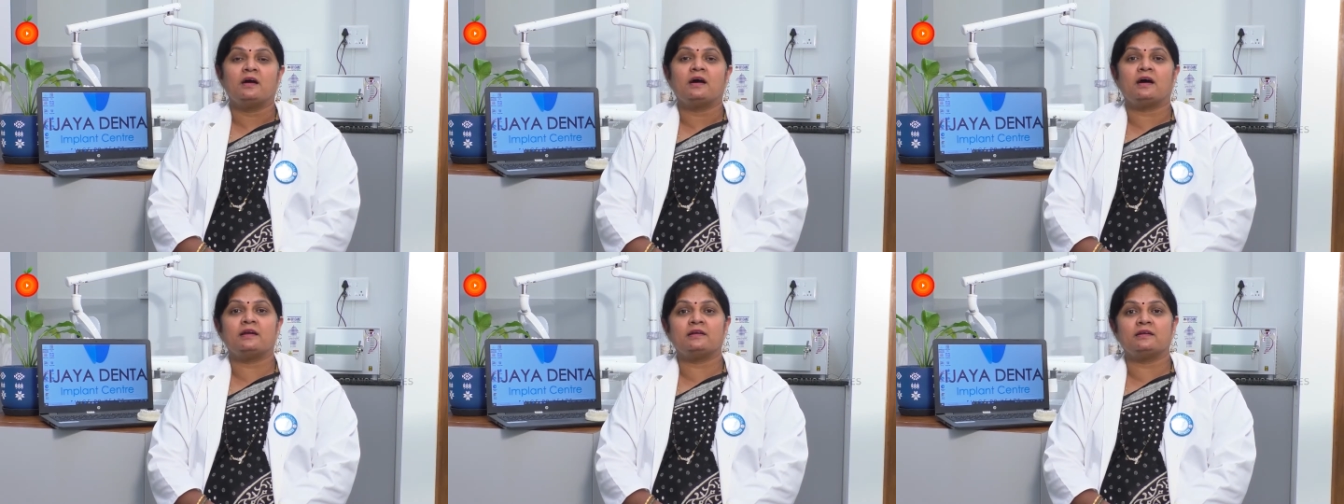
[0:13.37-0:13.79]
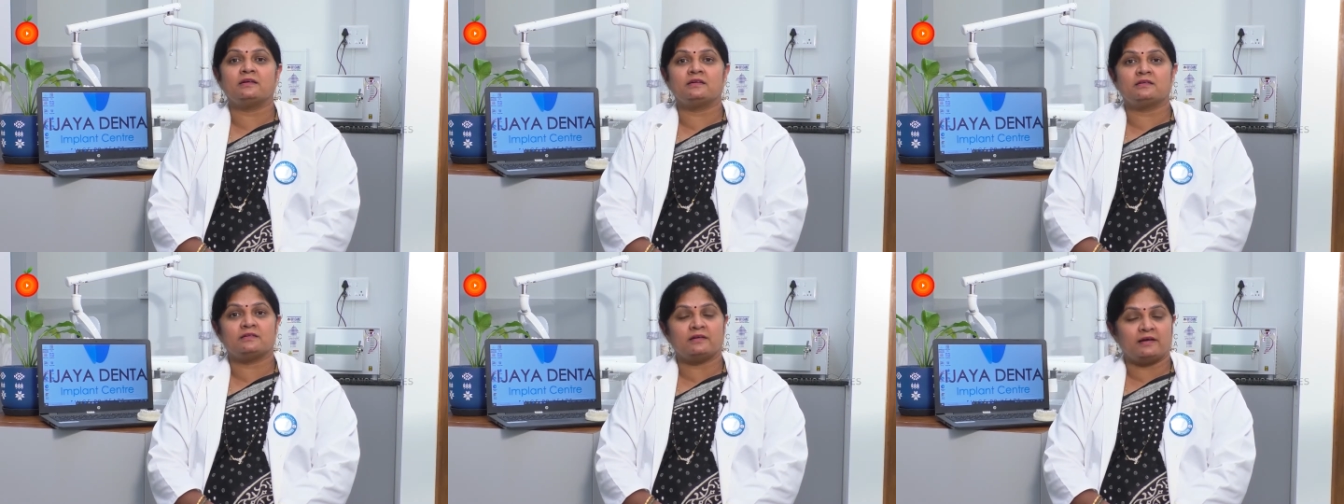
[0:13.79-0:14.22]
And
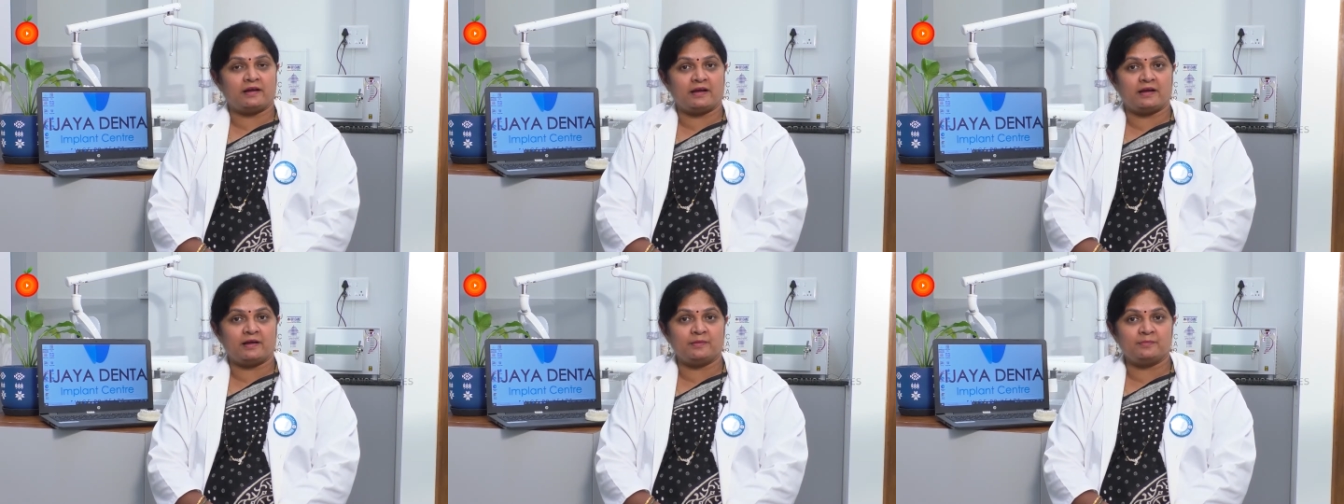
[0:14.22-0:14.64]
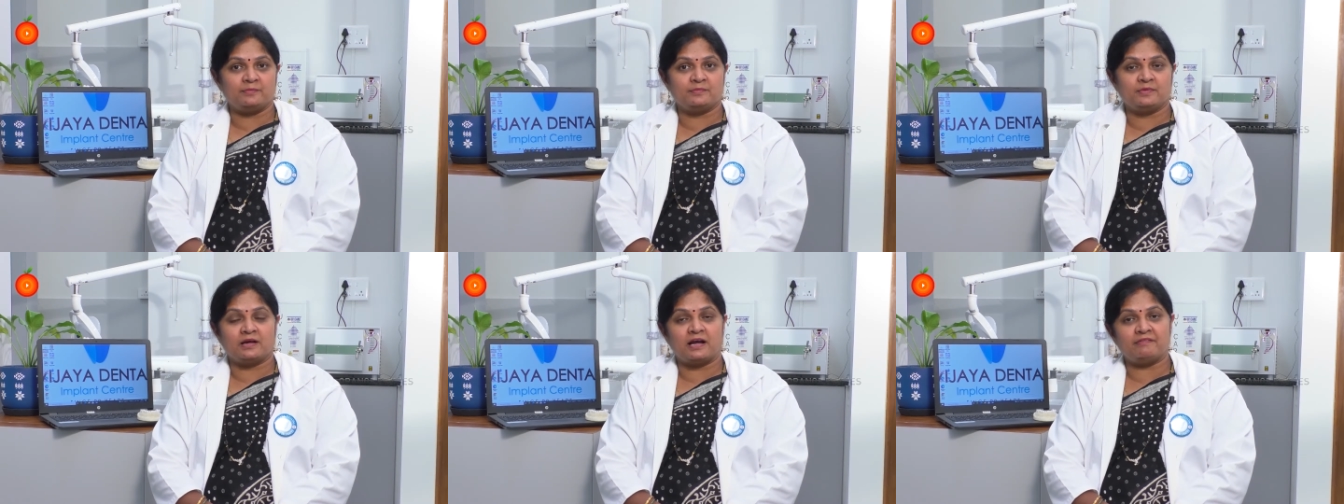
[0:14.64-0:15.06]
uh, I
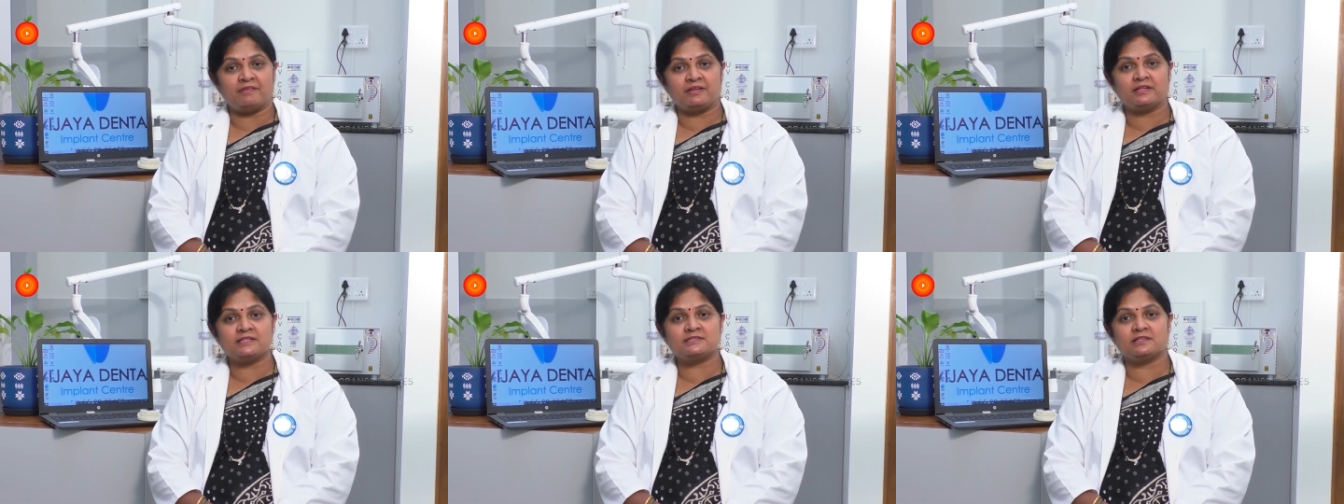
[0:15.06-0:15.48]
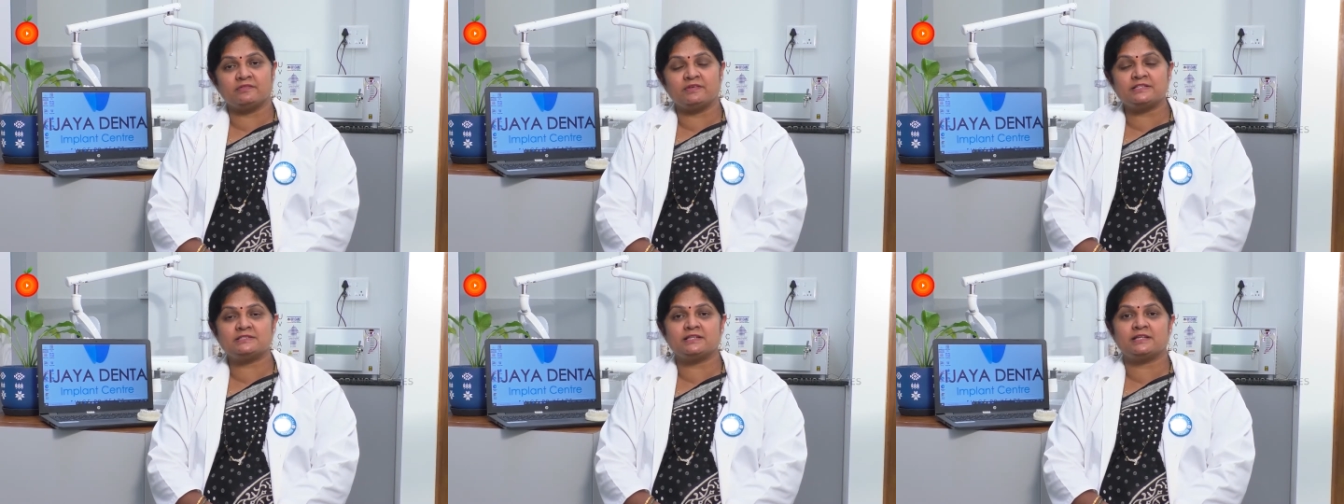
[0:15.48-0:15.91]
am having this
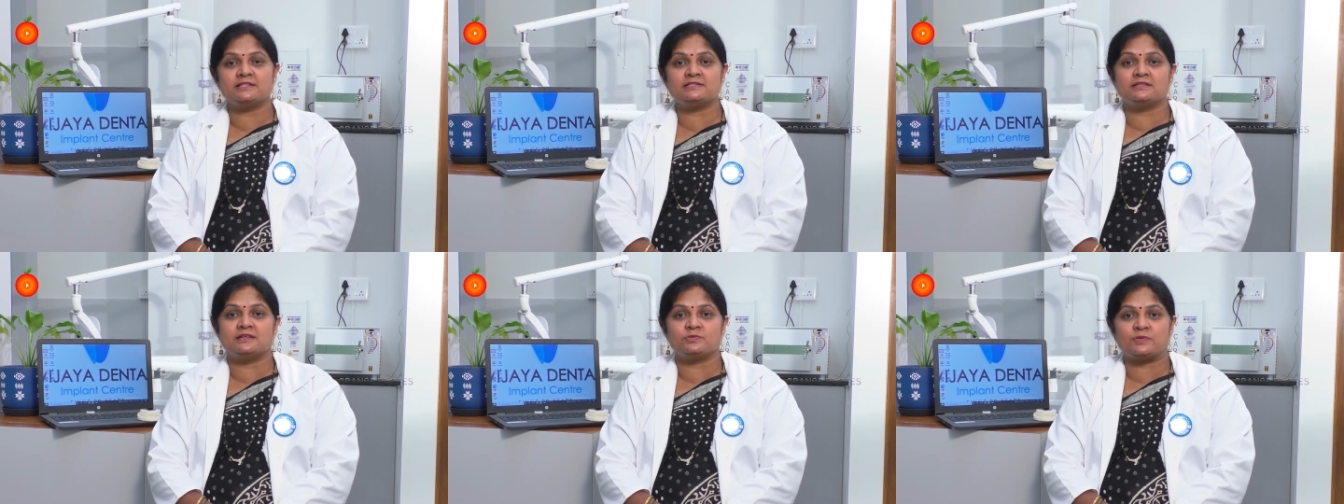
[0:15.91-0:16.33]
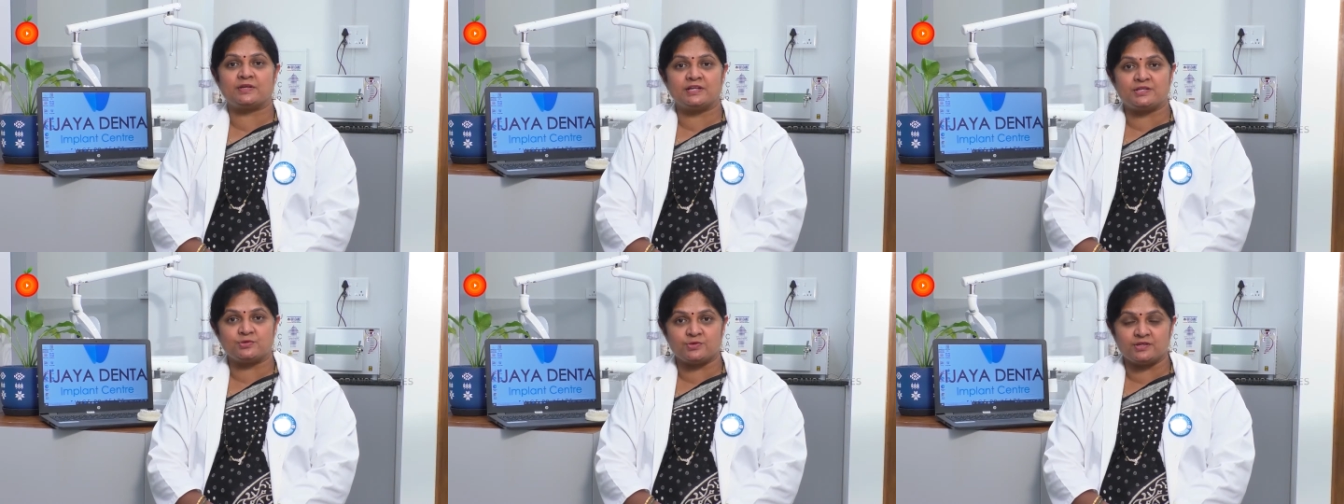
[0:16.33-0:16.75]
service since uh,
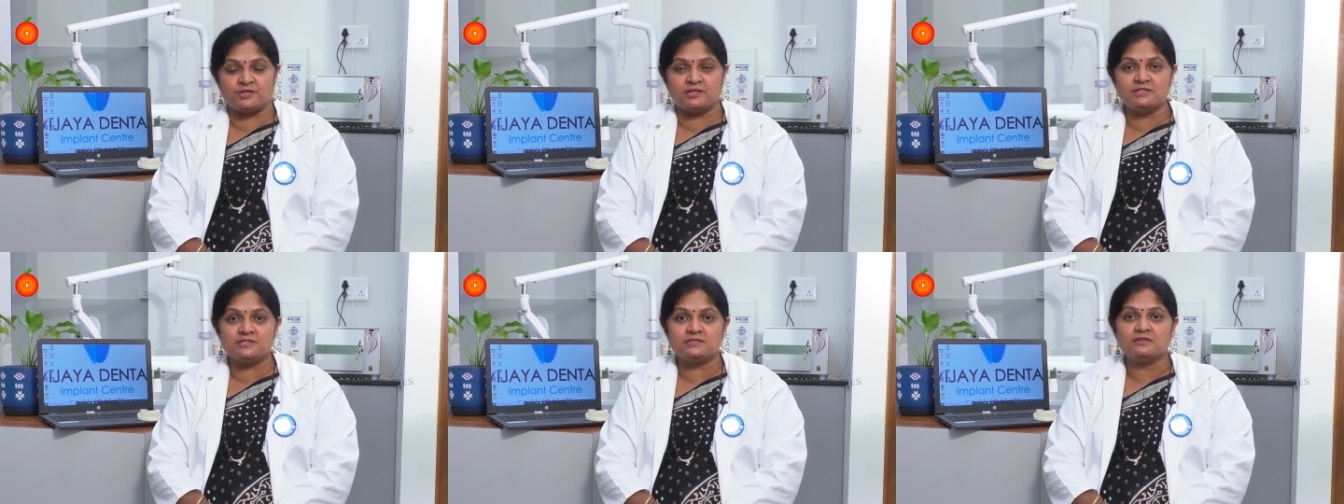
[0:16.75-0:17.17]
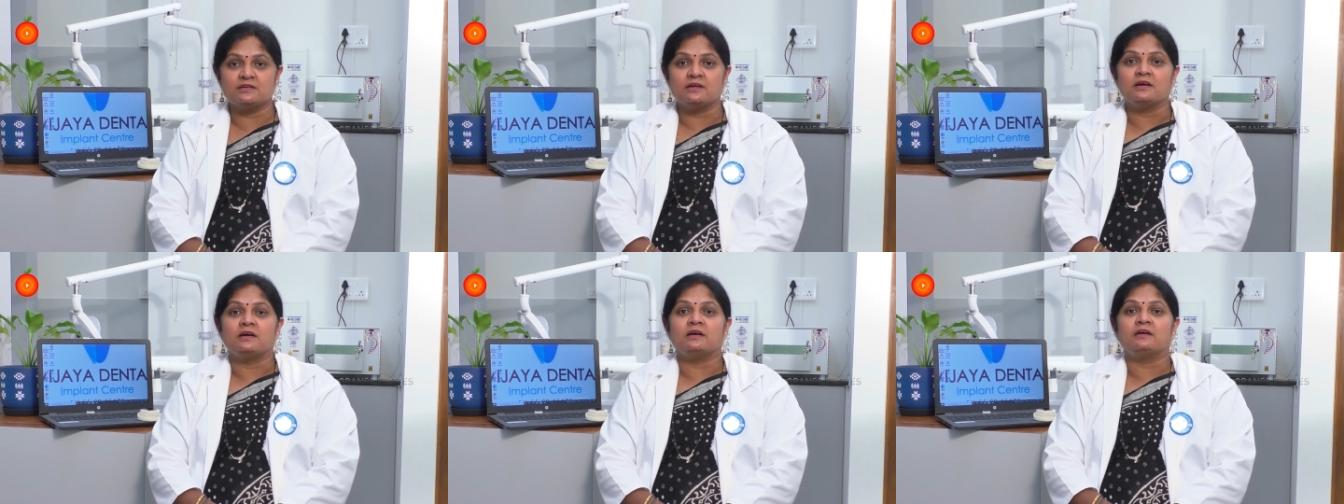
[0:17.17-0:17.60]
22 years.
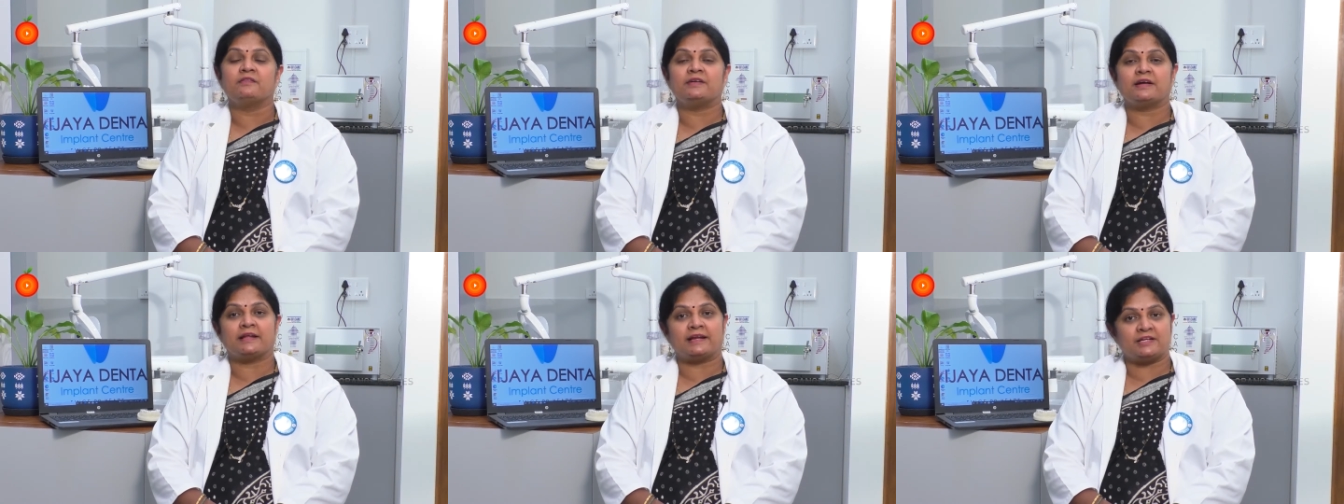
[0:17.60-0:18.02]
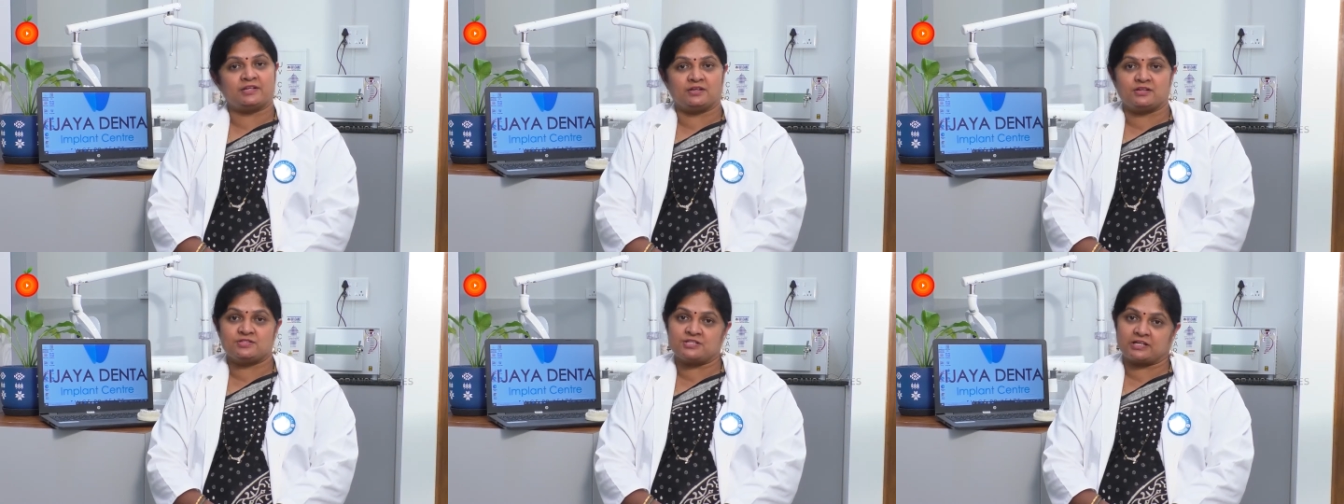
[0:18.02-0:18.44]
We are at
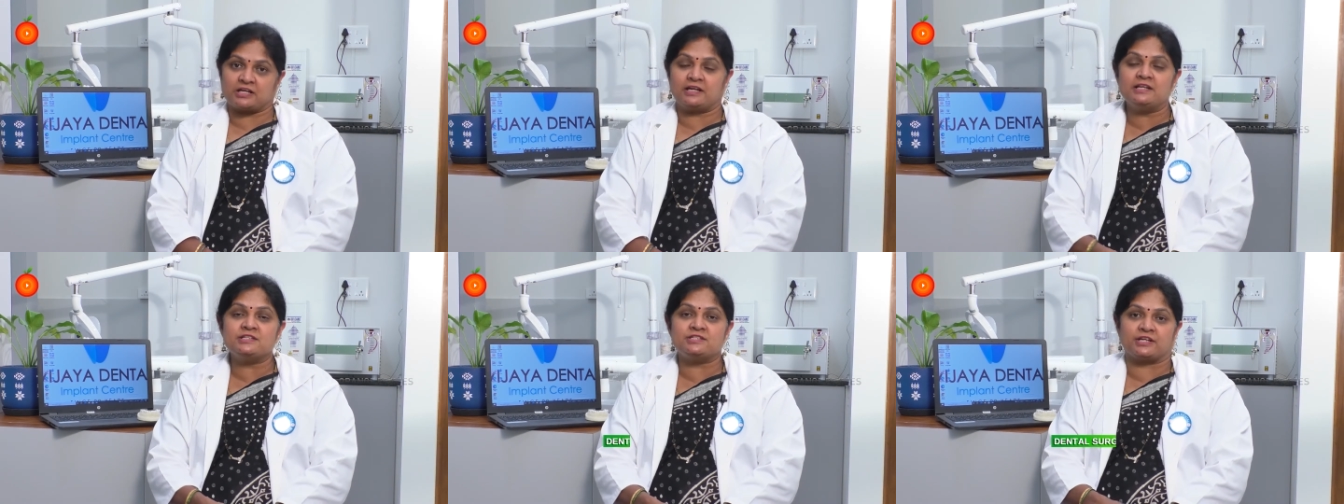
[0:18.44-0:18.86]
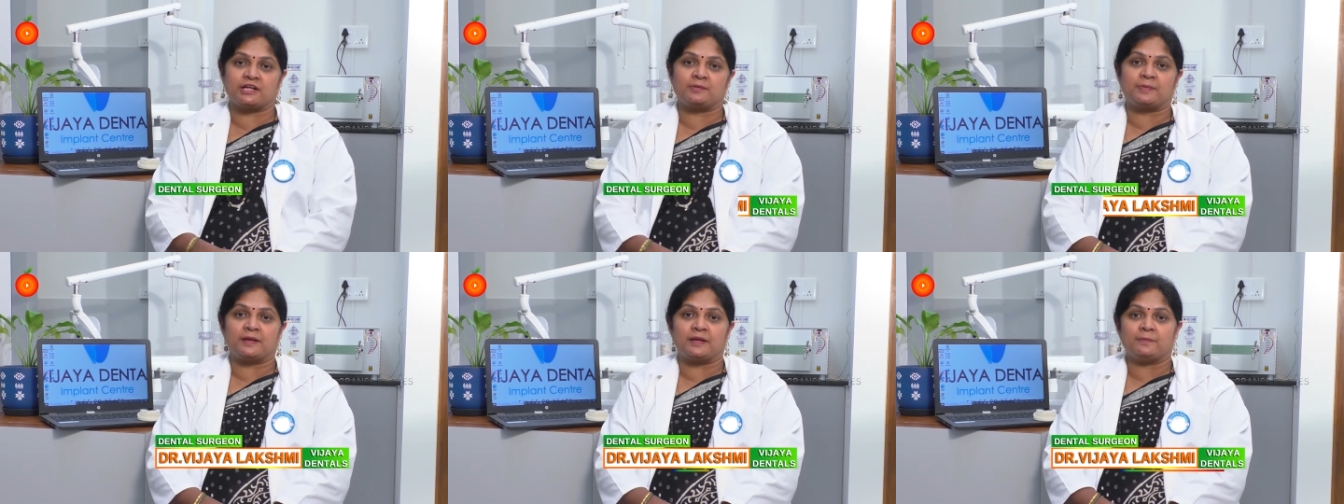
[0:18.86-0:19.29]
uh, Chik in
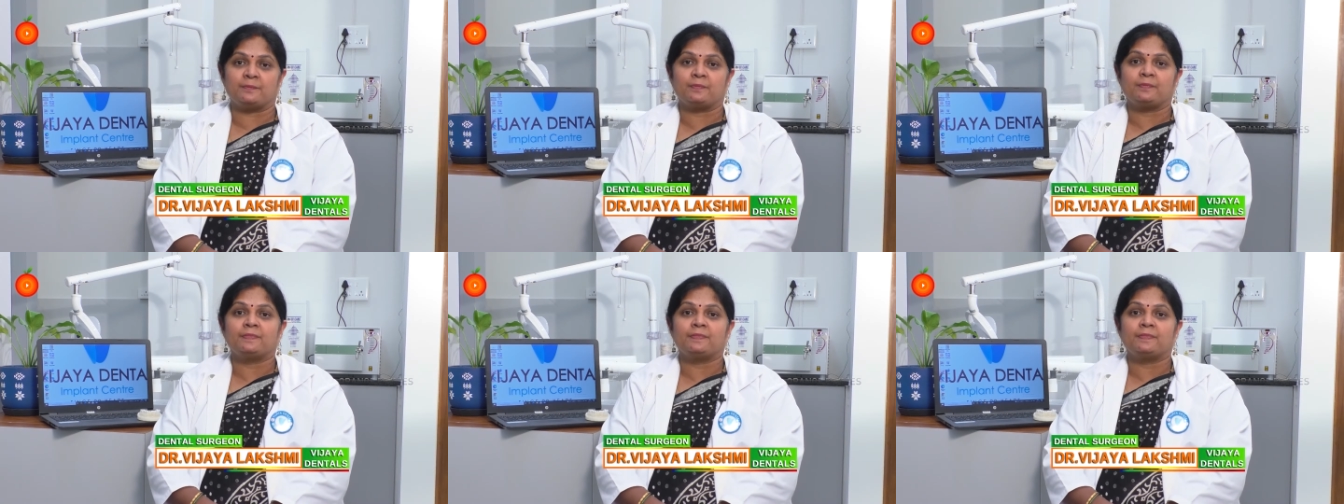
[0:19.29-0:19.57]
Chikrapalli.